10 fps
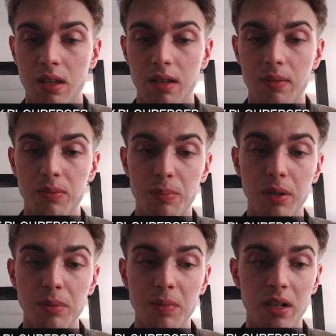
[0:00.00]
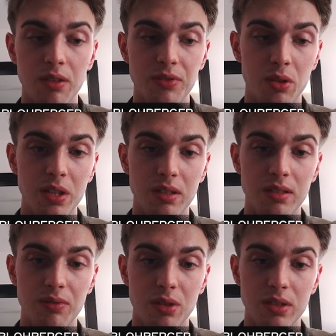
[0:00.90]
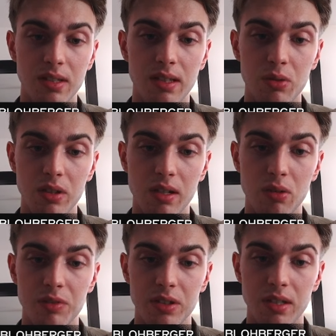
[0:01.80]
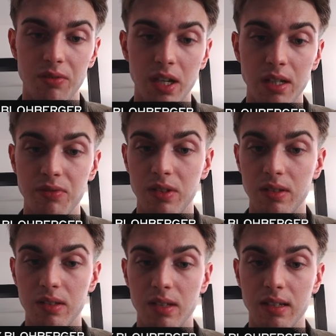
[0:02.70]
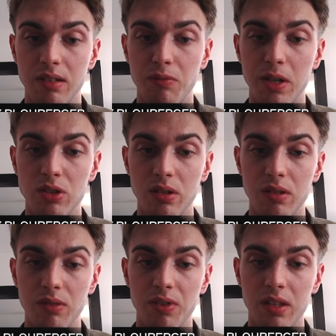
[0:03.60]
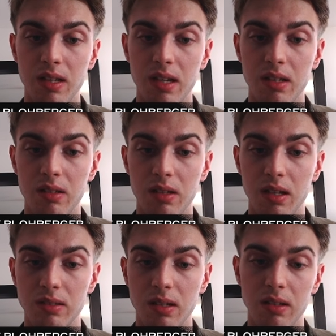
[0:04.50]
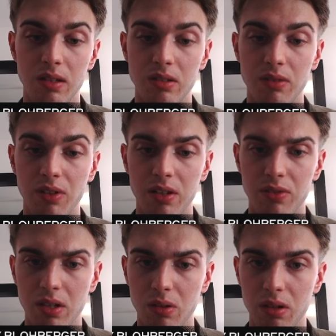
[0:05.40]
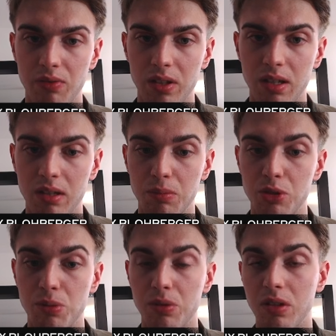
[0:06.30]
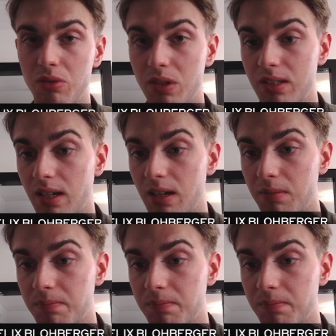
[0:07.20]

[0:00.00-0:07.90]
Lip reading: The problem here after queen takes c4 is that now he can go for c5, and as I've mentioned, if I take, he takes knight takes c5, and now if I take, the bishop on d3 is hanging.